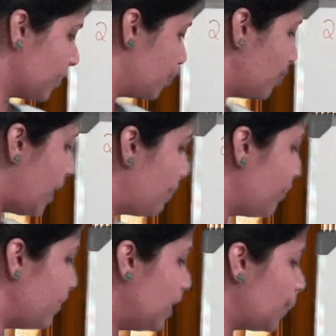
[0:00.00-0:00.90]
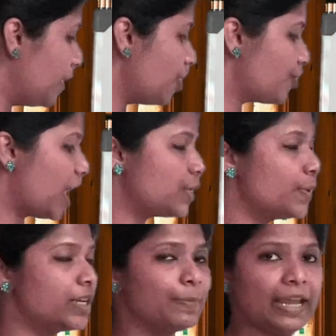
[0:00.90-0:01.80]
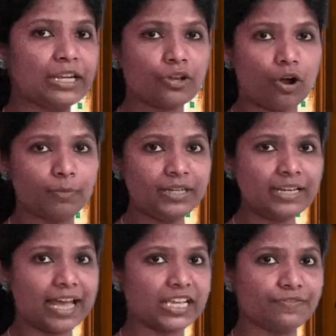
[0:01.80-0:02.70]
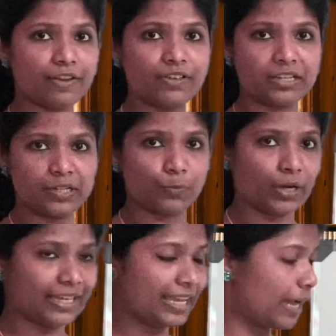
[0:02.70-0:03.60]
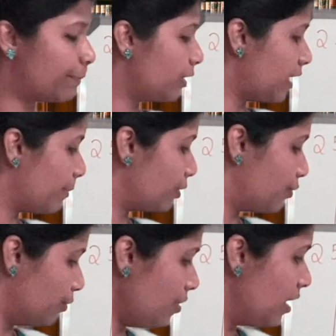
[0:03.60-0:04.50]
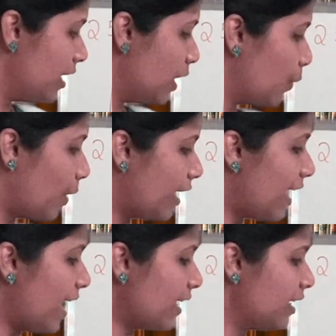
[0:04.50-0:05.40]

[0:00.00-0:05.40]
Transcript: So number of equity shares will remain common as we have done in working capital number 2, 1 lakh,